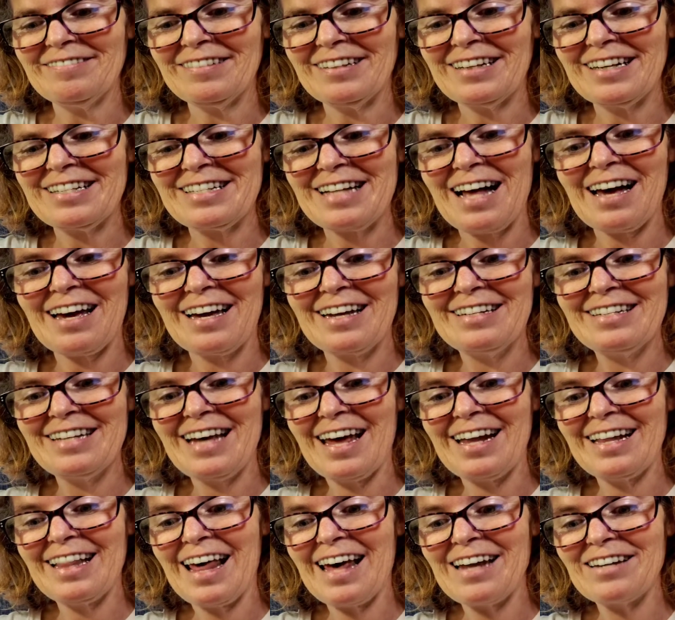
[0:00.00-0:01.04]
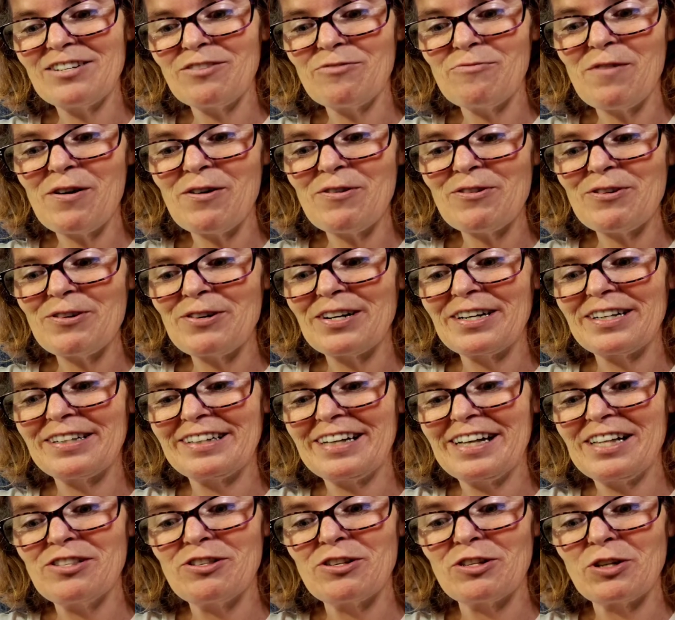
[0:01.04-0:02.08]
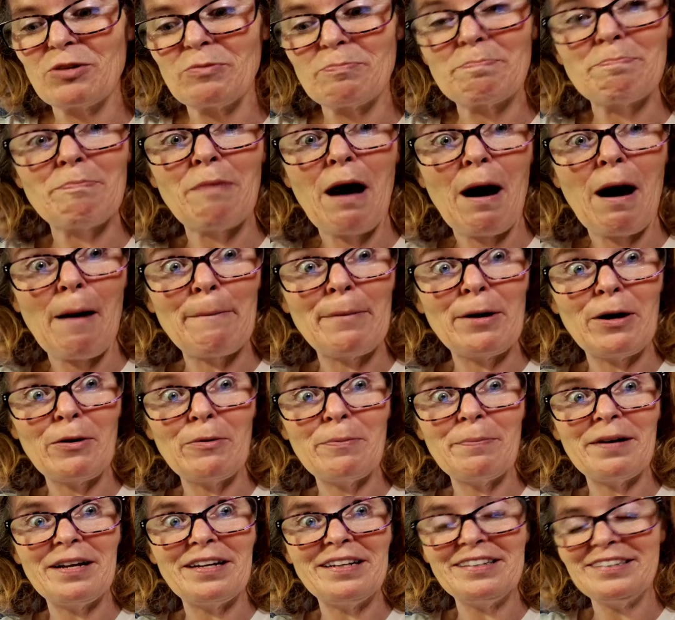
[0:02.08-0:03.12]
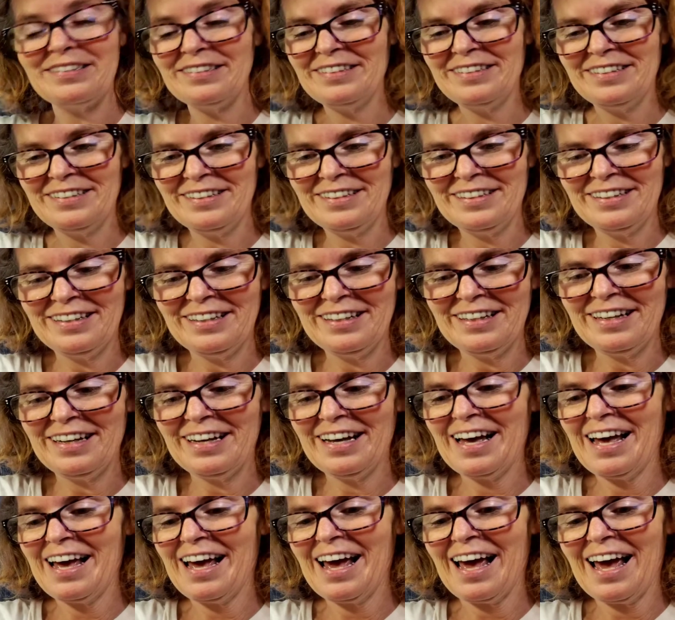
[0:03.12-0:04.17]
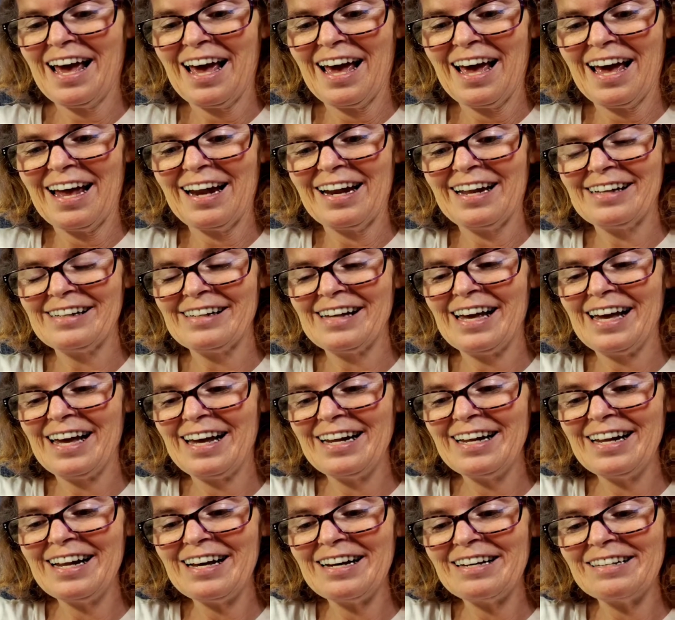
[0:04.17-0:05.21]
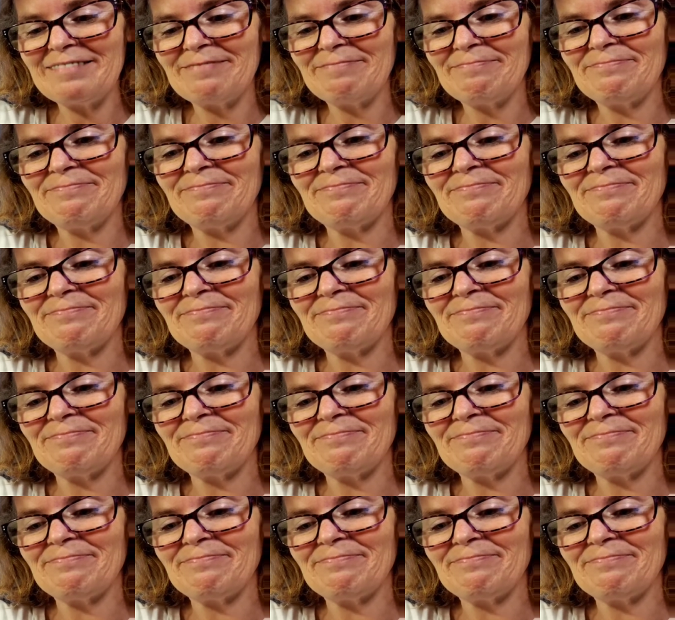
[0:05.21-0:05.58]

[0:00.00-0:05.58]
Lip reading: because I can take that to work and just pop it open and heat it up.